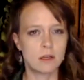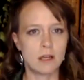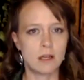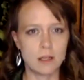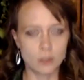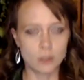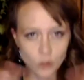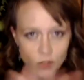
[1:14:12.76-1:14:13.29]

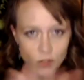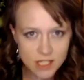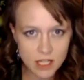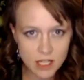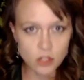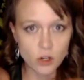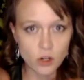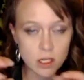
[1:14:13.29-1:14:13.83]
it looks
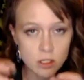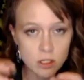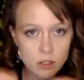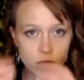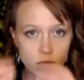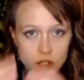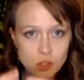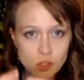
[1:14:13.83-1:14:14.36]
like they're
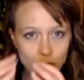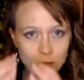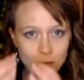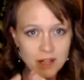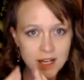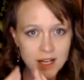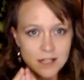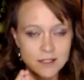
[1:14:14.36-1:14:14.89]
individual
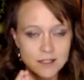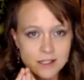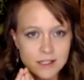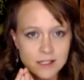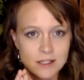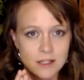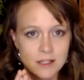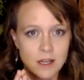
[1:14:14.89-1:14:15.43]

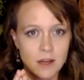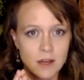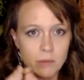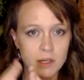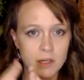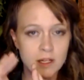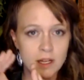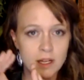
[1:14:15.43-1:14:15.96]
plants,
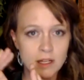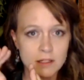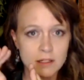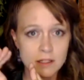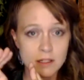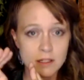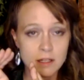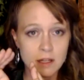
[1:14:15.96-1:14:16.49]
but in
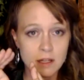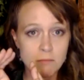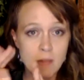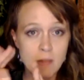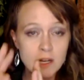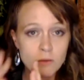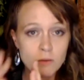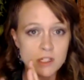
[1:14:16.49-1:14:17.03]

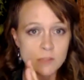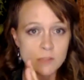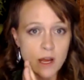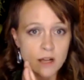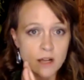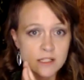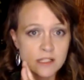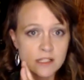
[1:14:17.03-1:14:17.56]
many
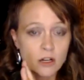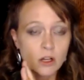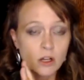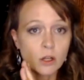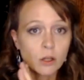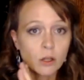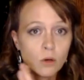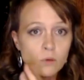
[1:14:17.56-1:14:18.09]
respects, they're
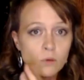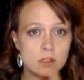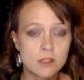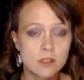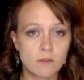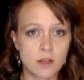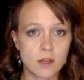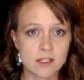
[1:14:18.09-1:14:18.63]
clones
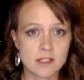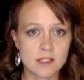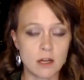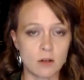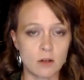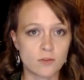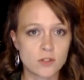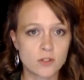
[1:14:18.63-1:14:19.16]
of
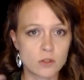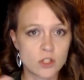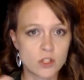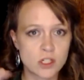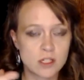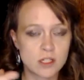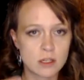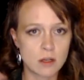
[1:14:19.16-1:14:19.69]
itself. So it's
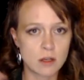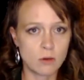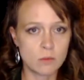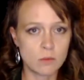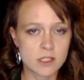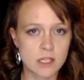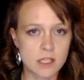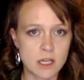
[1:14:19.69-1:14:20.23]
just
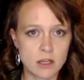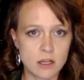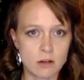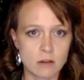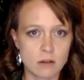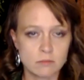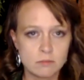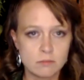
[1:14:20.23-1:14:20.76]
almost like
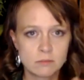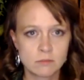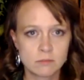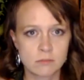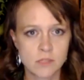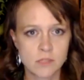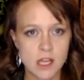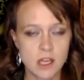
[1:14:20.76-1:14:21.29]
you're
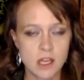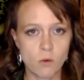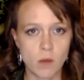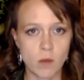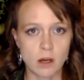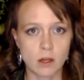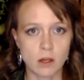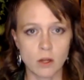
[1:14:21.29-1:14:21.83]
taking
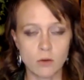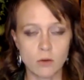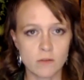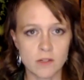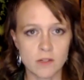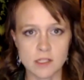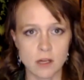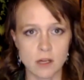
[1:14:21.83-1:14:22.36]
away a clone of
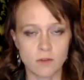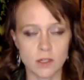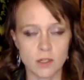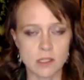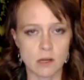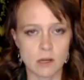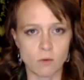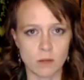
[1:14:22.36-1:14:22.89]
itself and
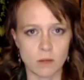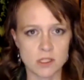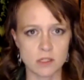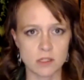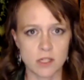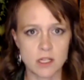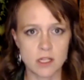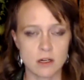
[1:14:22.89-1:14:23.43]
it's like, well, I'm
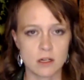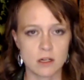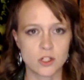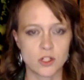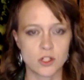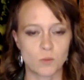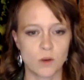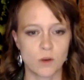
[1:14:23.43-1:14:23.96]
still here. It's
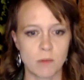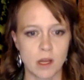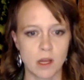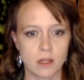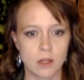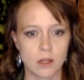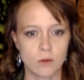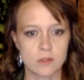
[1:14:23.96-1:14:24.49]
just one of my
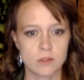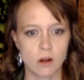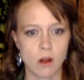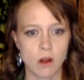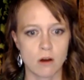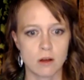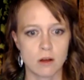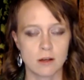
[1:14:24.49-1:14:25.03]
clones are
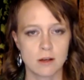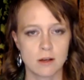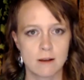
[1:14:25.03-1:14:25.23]
gone.